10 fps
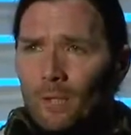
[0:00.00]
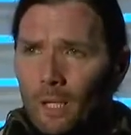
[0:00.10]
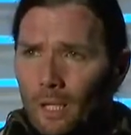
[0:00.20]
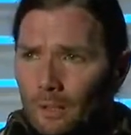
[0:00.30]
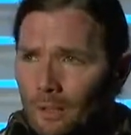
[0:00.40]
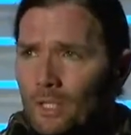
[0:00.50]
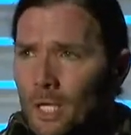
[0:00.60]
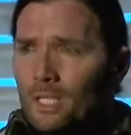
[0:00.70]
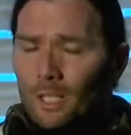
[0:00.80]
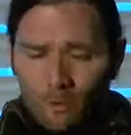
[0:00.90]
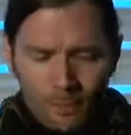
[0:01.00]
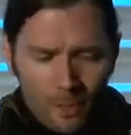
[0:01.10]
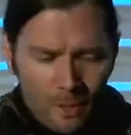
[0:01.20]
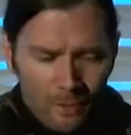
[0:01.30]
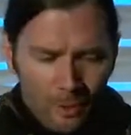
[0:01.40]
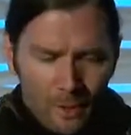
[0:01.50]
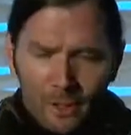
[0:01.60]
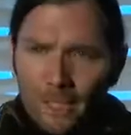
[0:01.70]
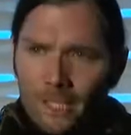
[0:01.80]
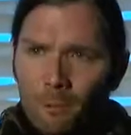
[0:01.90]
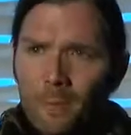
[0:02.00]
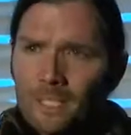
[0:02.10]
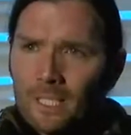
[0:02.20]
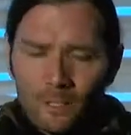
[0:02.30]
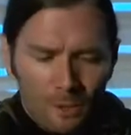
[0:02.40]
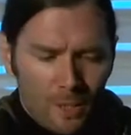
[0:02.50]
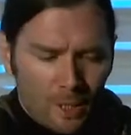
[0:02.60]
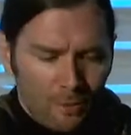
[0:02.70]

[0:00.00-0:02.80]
ingesting foods, if you will, obesity-inducing